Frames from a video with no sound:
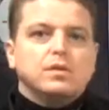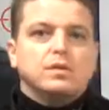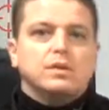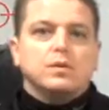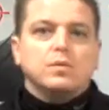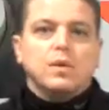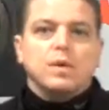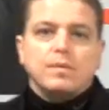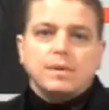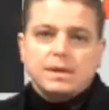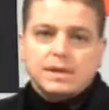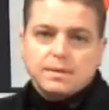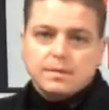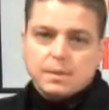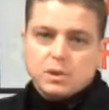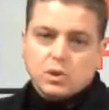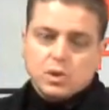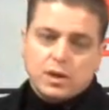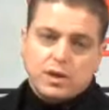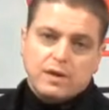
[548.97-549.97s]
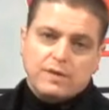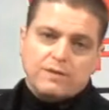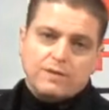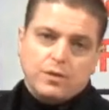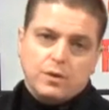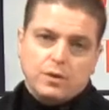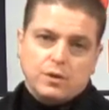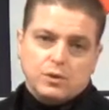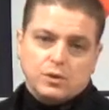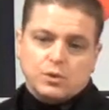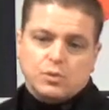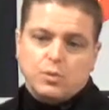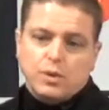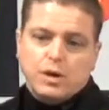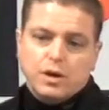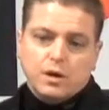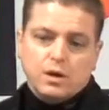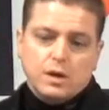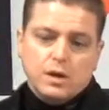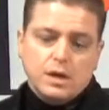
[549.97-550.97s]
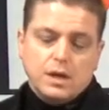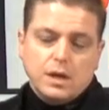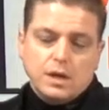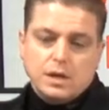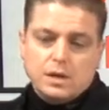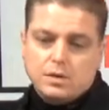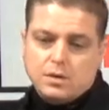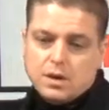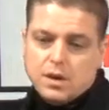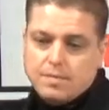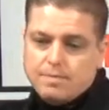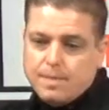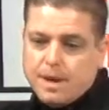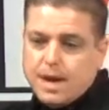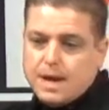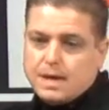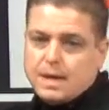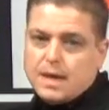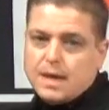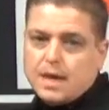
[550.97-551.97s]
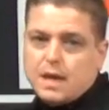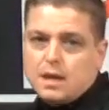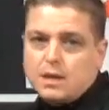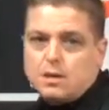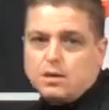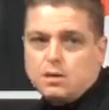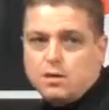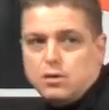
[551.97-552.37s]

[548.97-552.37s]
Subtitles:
the way we demonstrated first, where you come back in,